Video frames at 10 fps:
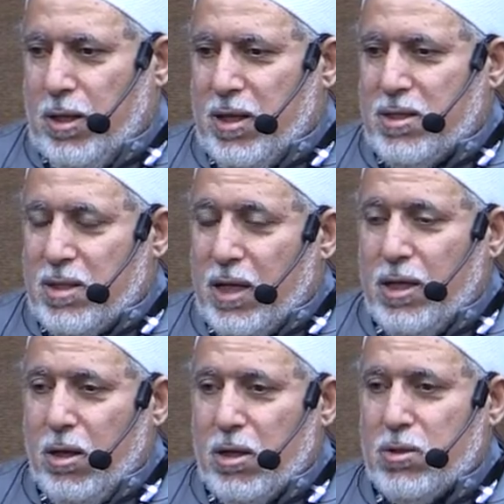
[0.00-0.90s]
The
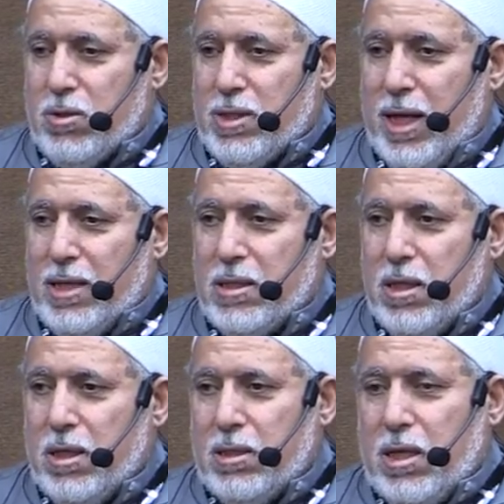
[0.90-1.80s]
study also says
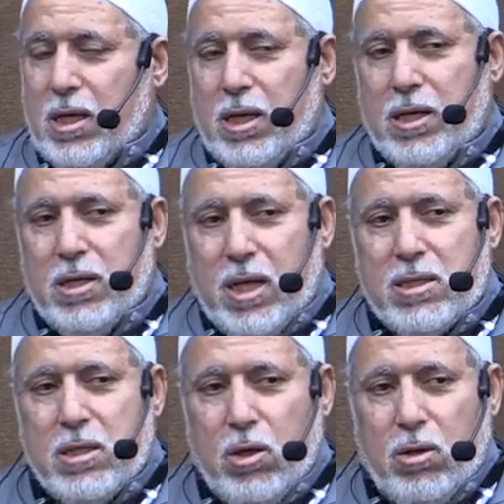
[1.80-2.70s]
that it
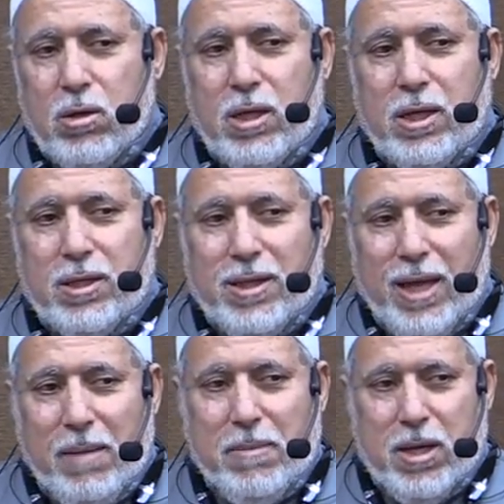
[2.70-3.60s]
doesn't only
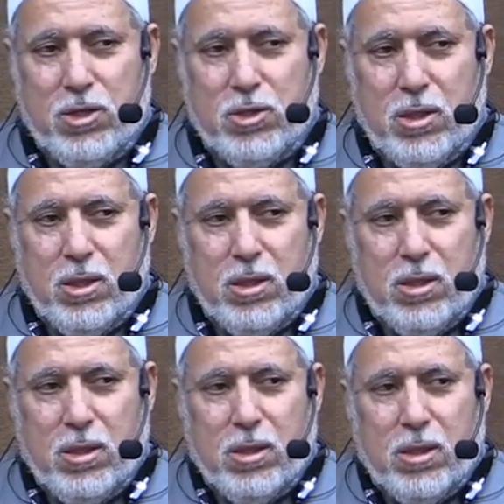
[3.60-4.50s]
damage
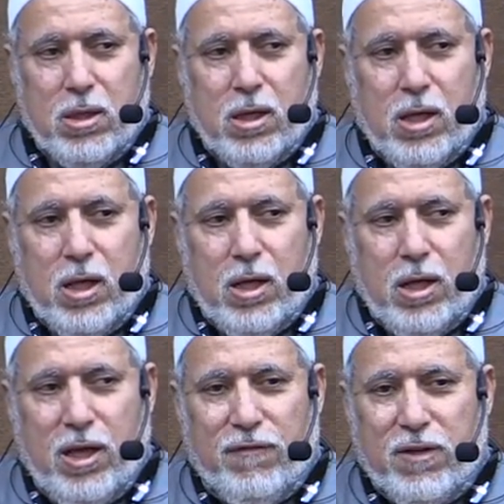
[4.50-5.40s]

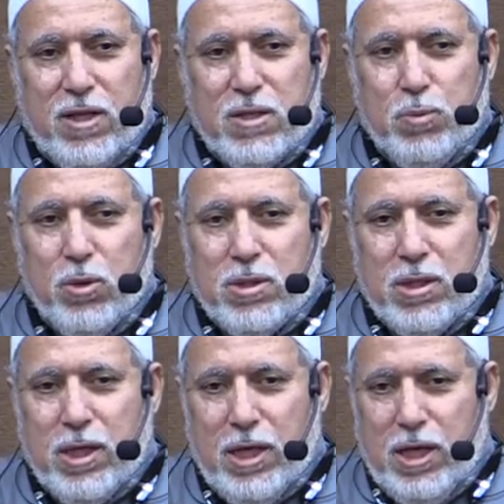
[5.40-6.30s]
if it is
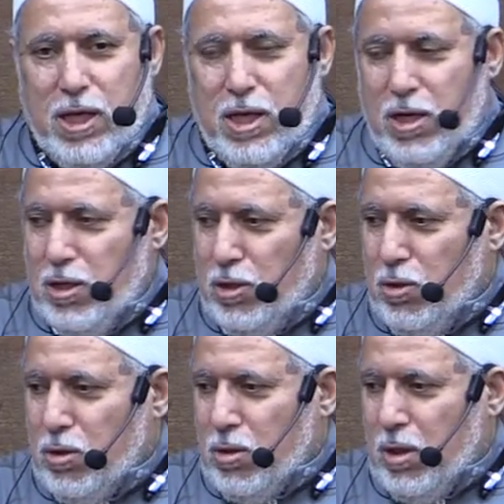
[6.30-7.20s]
put in
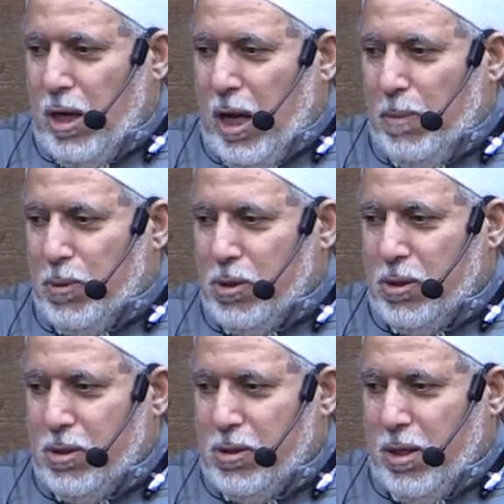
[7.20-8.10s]
your
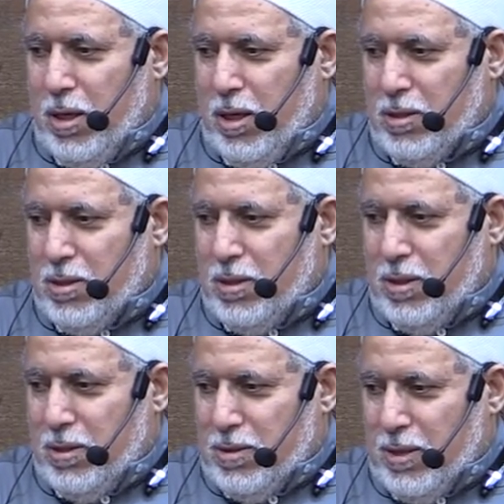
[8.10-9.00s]
upper heart
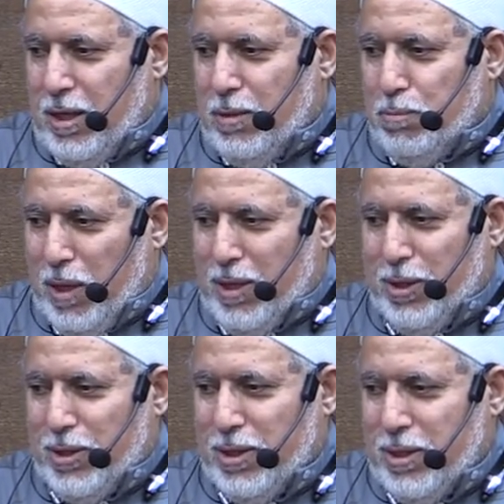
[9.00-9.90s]
side
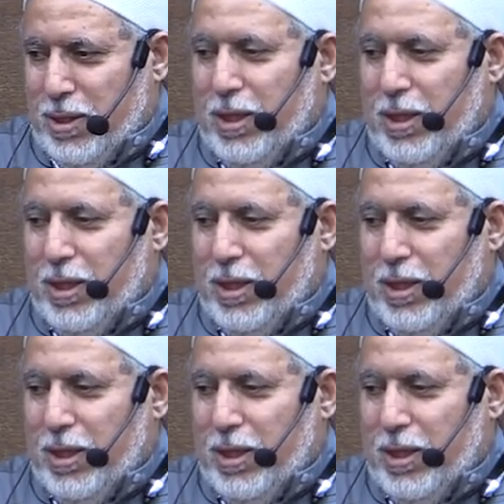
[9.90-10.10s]
pocket,